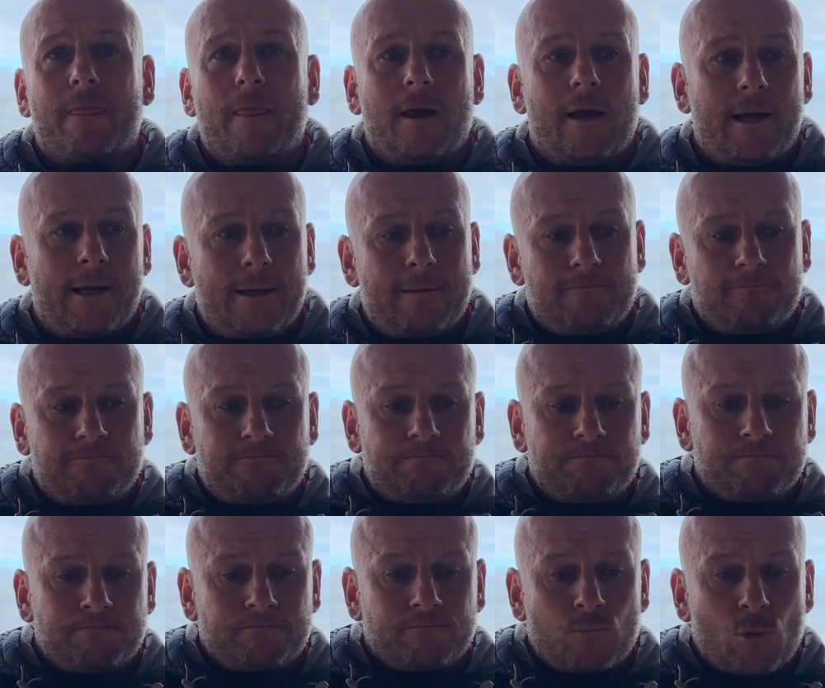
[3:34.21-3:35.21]

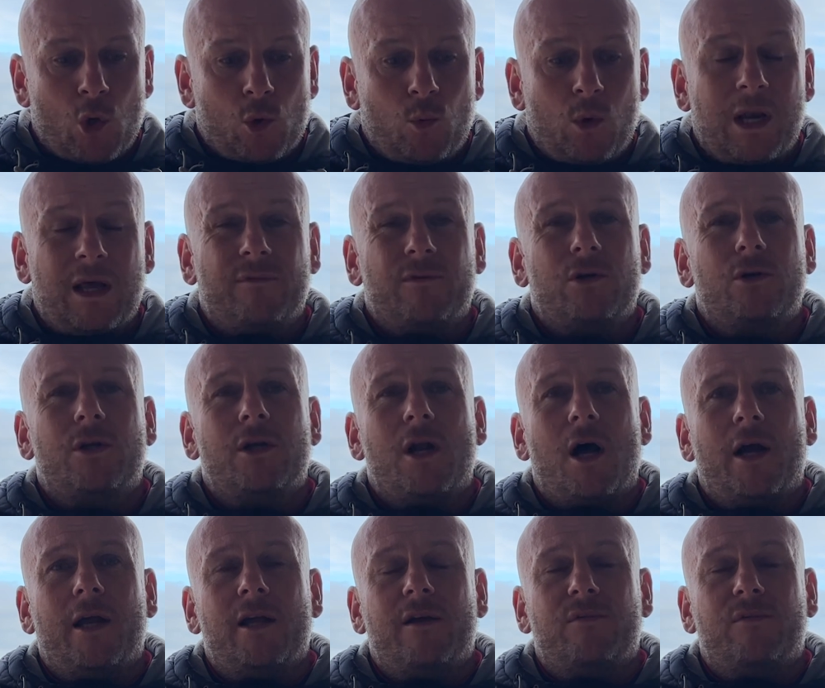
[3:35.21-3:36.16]
we'll have a good night.